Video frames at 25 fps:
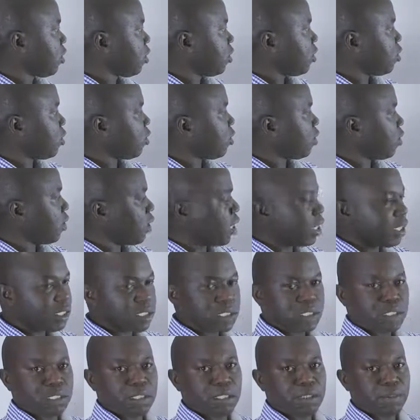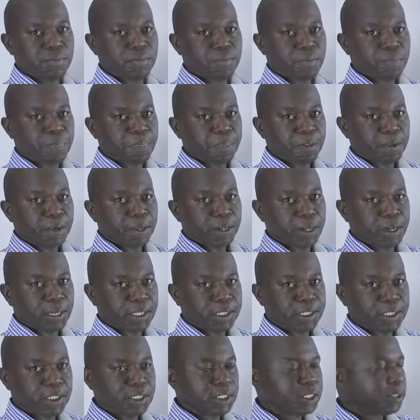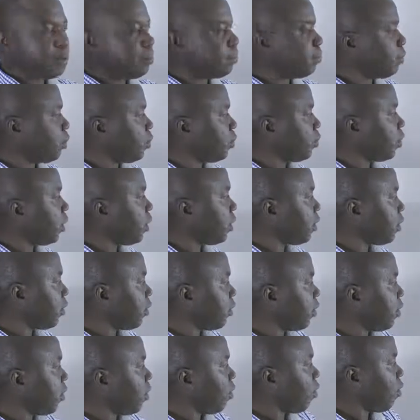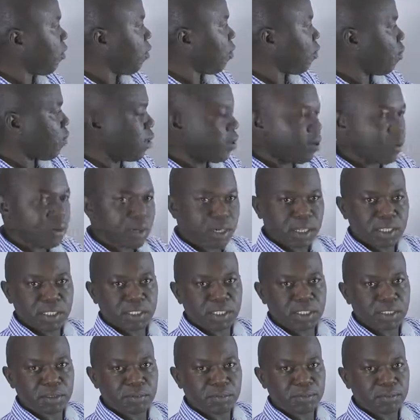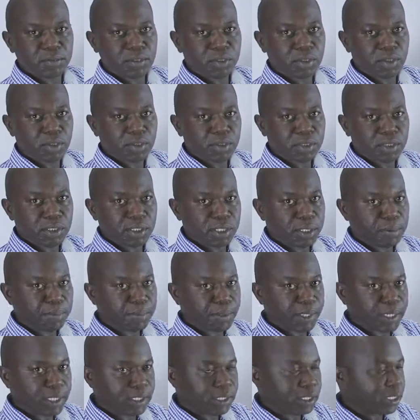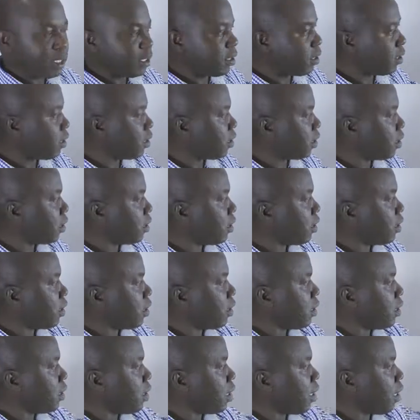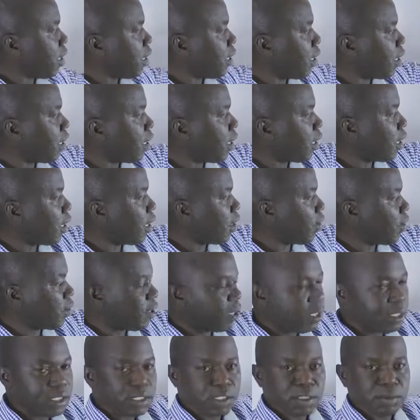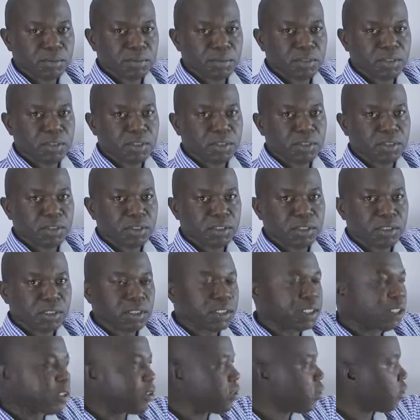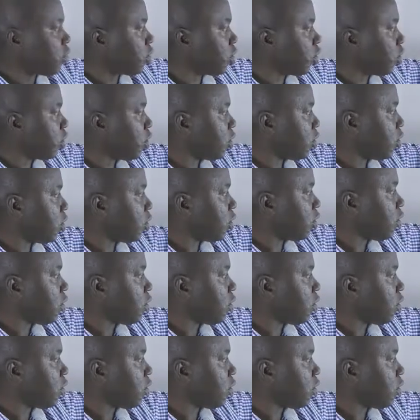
So that relationship between one organism called the parasite and another organism called the host,